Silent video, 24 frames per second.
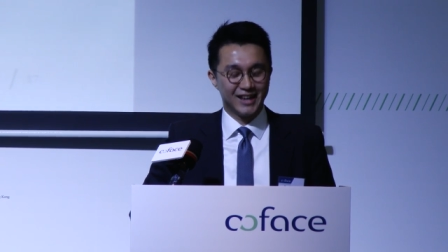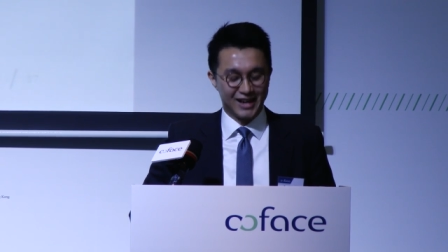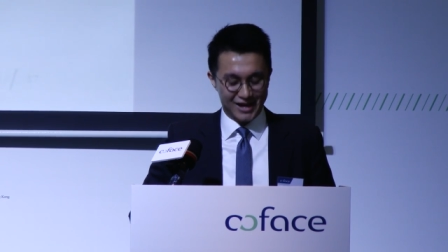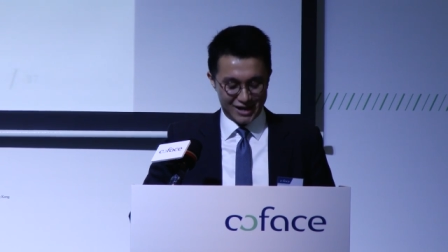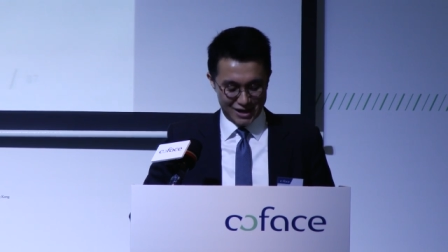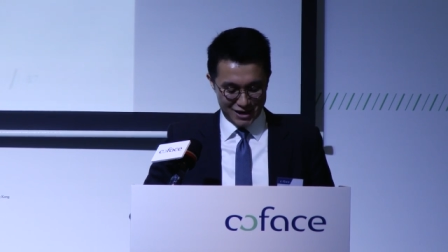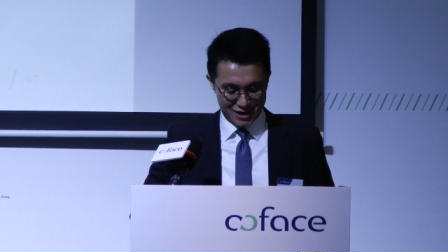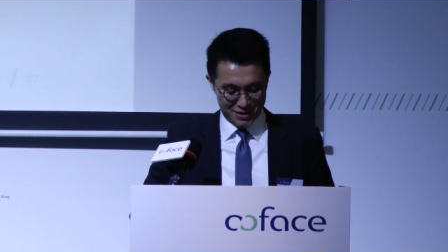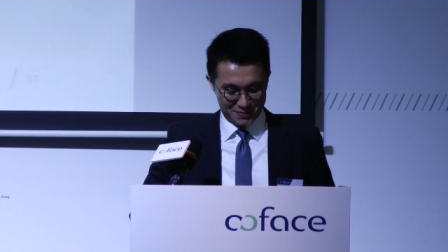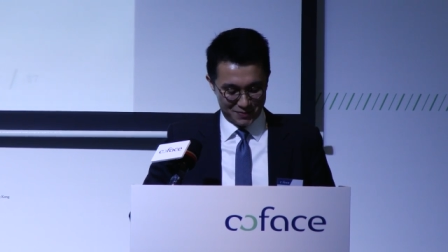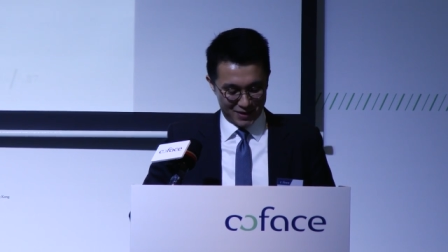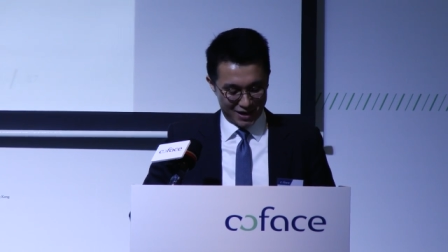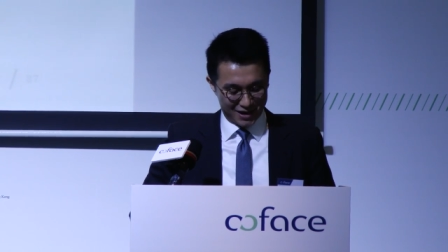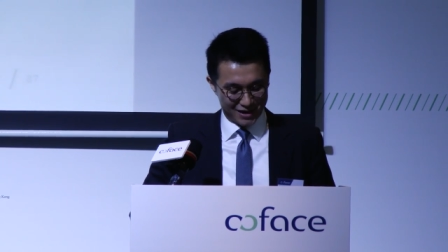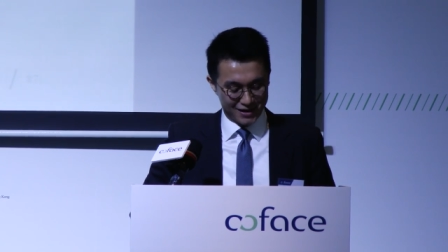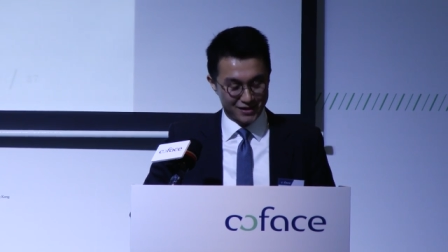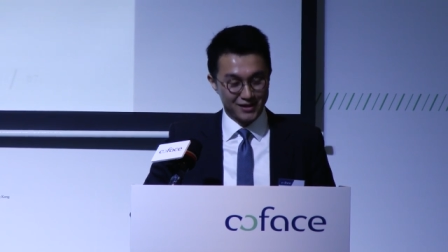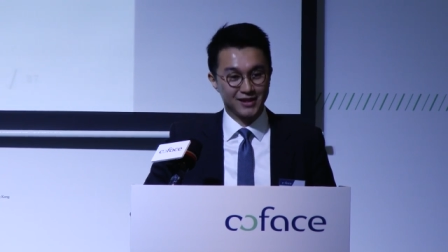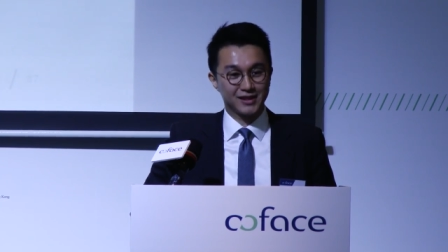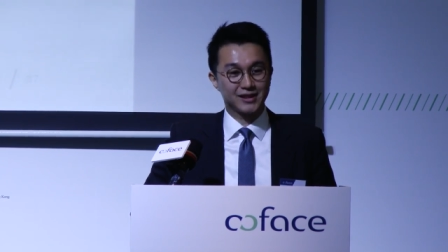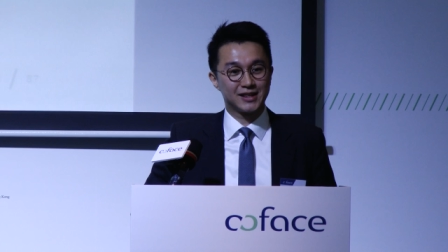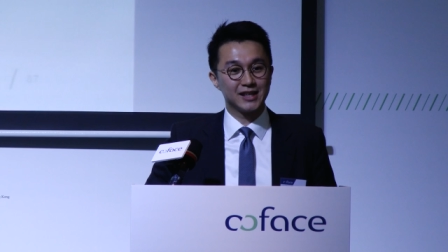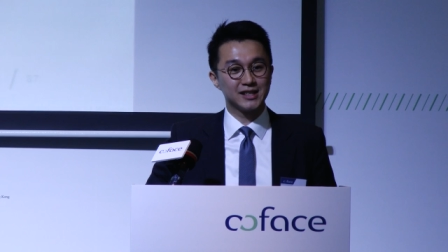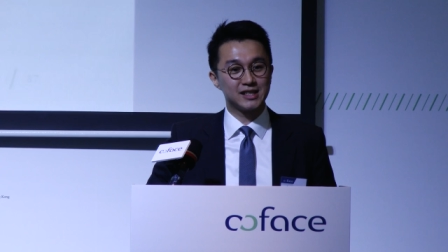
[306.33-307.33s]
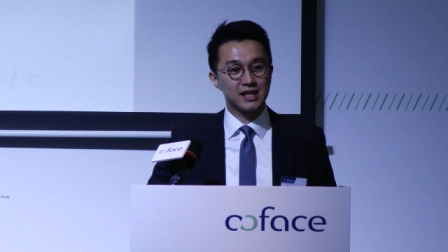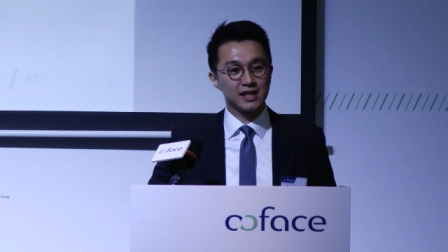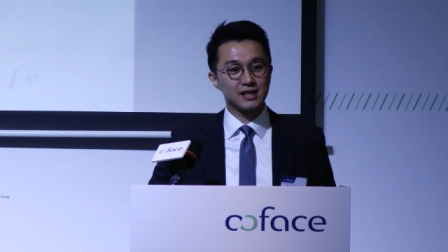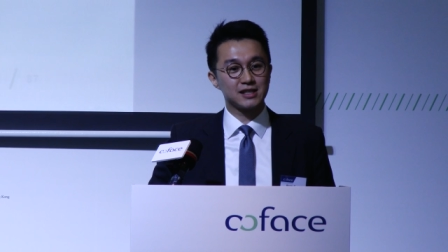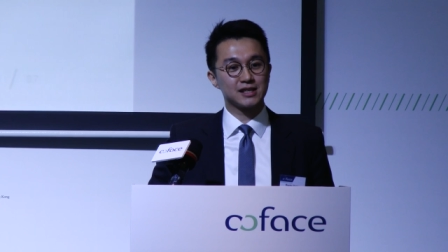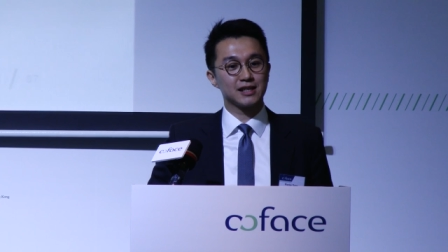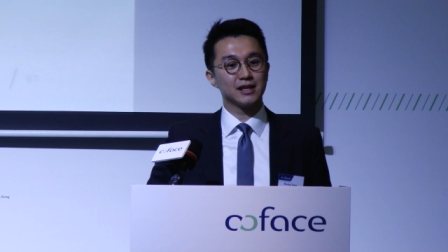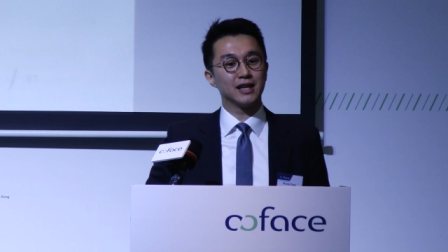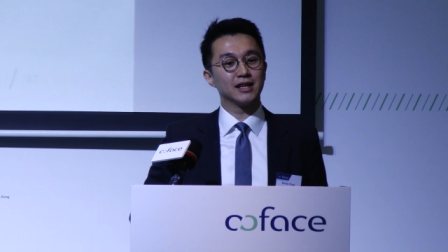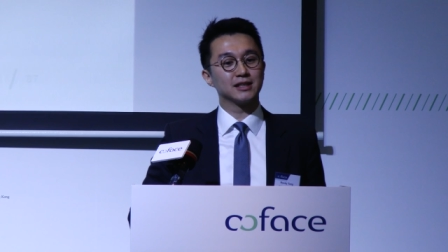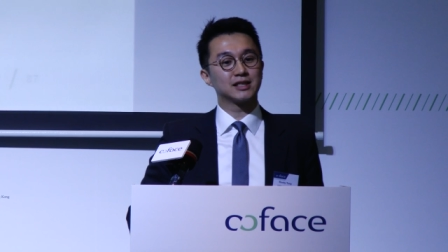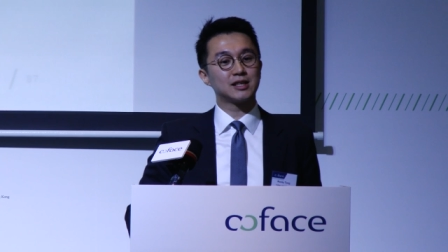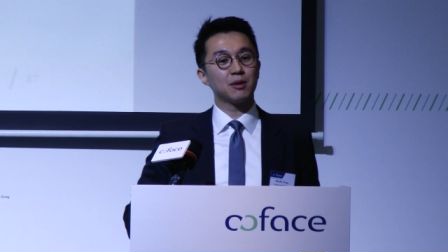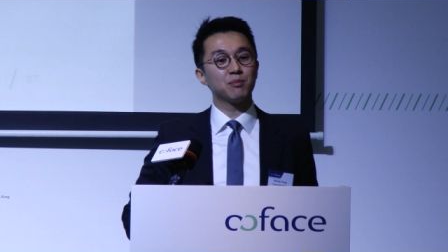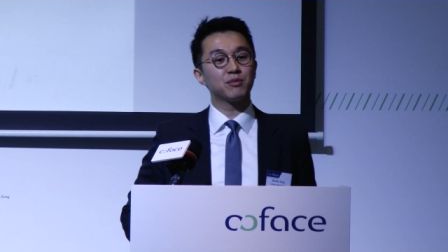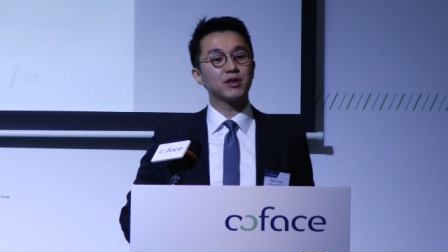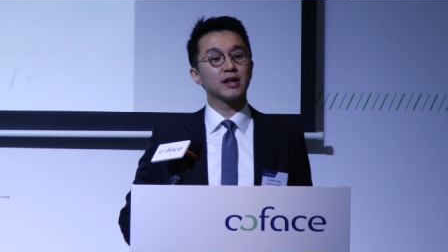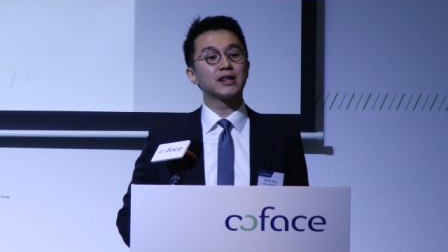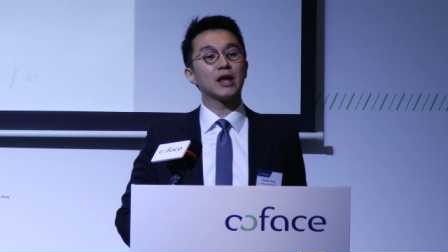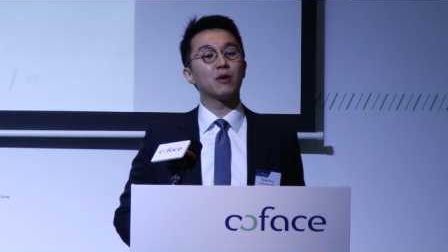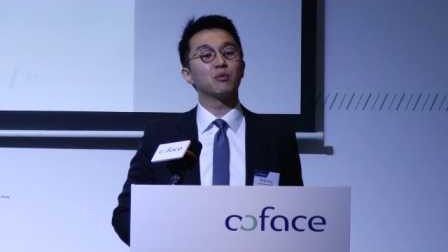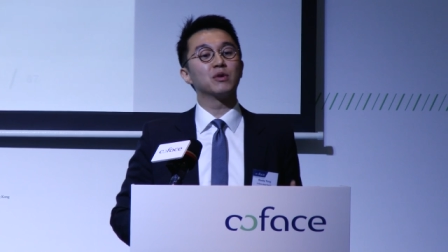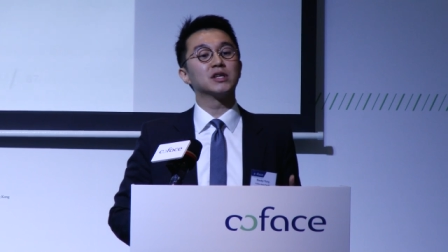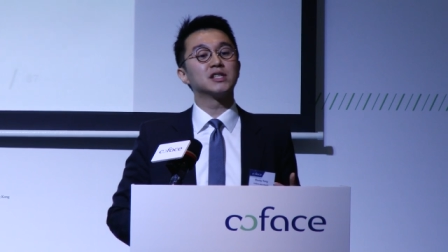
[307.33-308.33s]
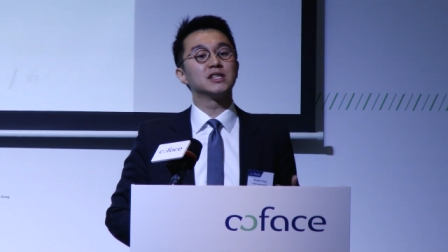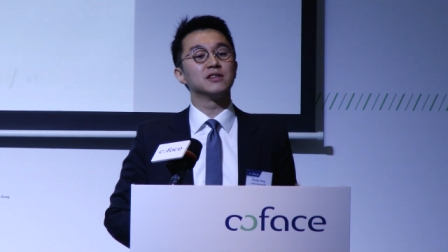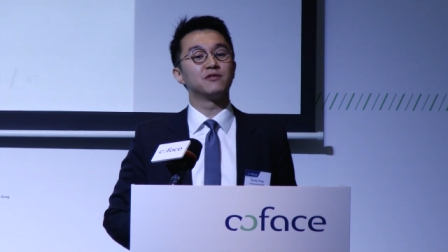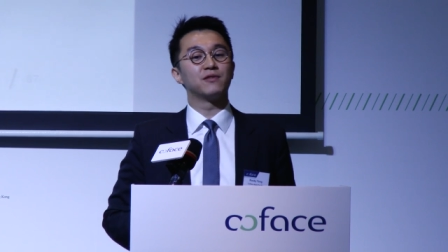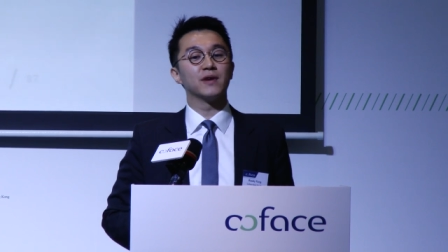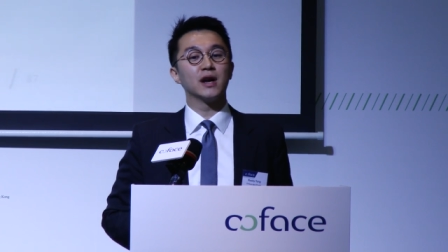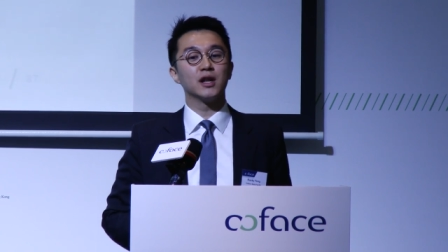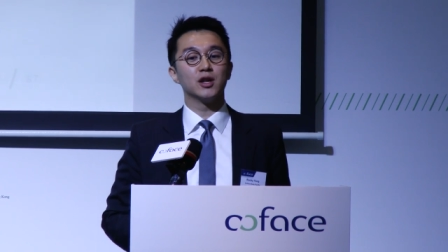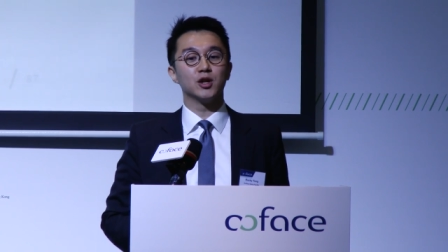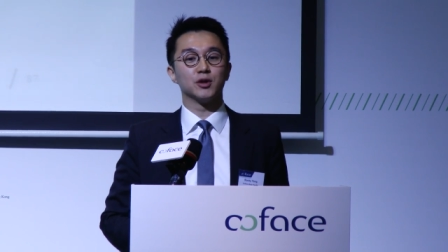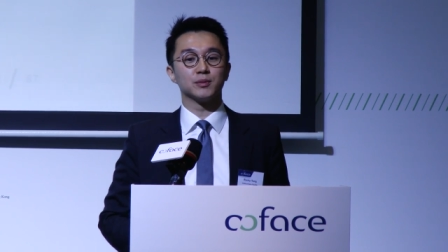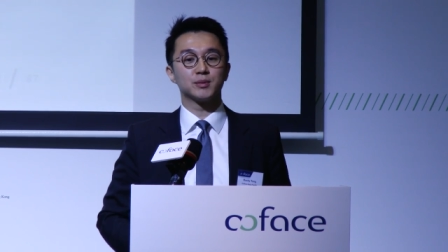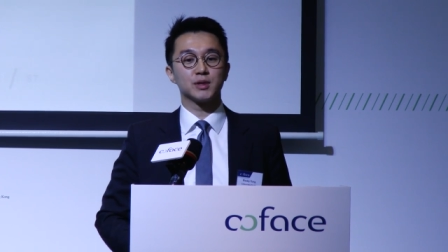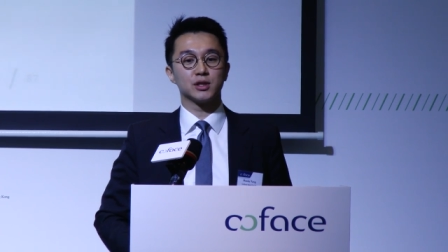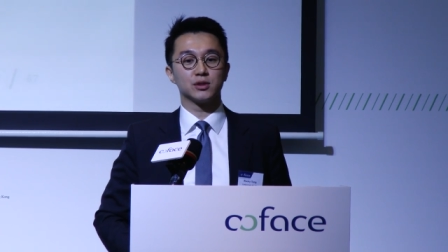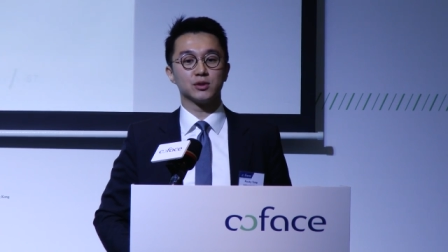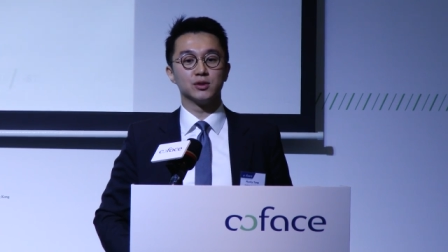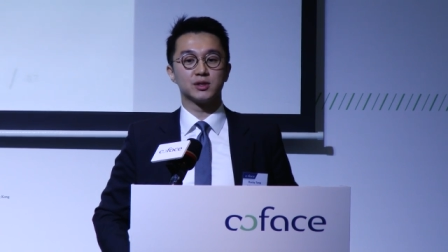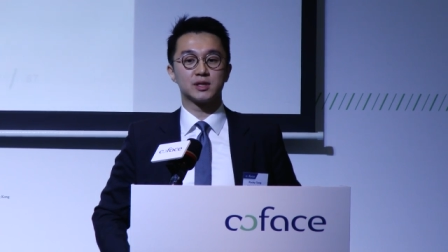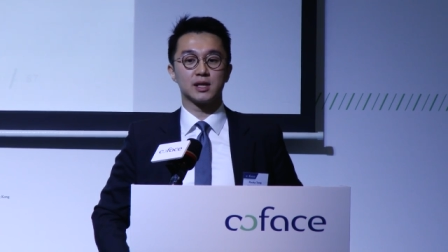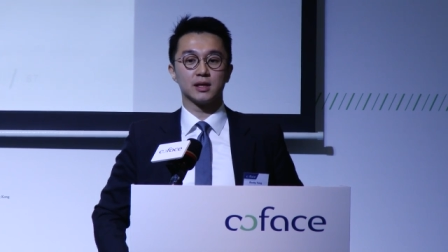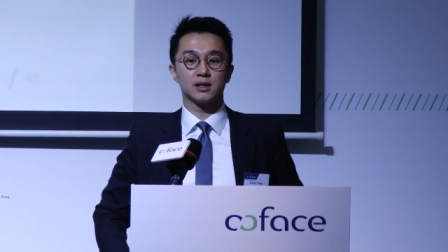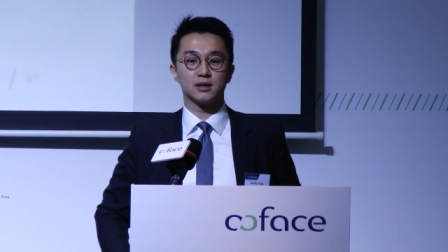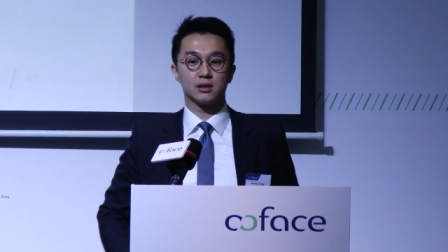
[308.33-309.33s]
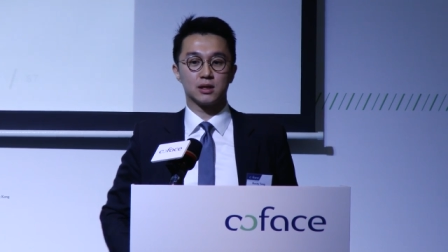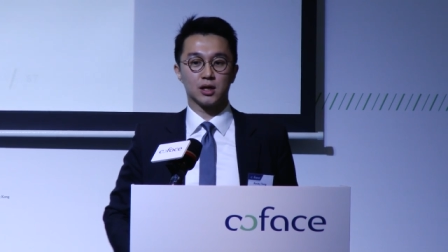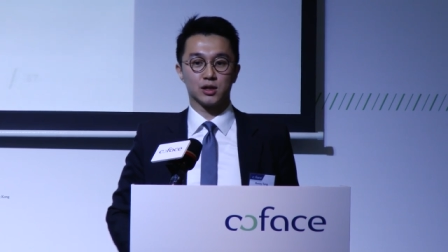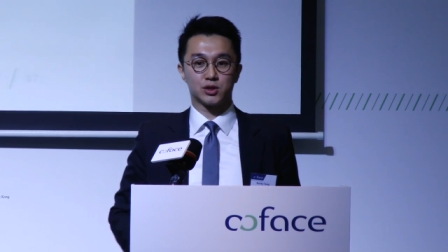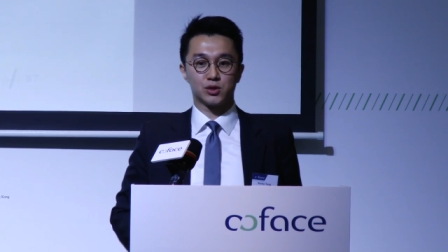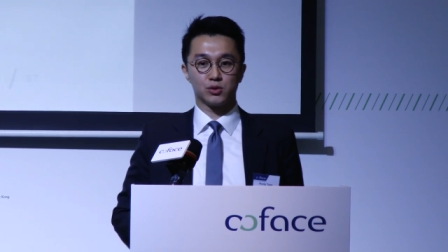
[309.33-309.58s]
Uh, uh, this is something that we developed using